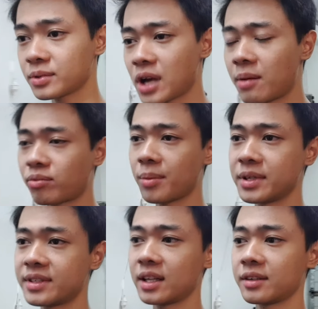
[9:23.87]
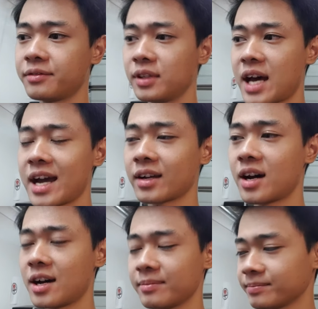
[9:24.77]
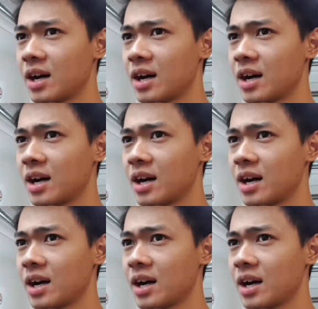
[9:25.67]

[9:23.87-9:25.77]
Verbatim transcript: So I'll probably sell it for like, um,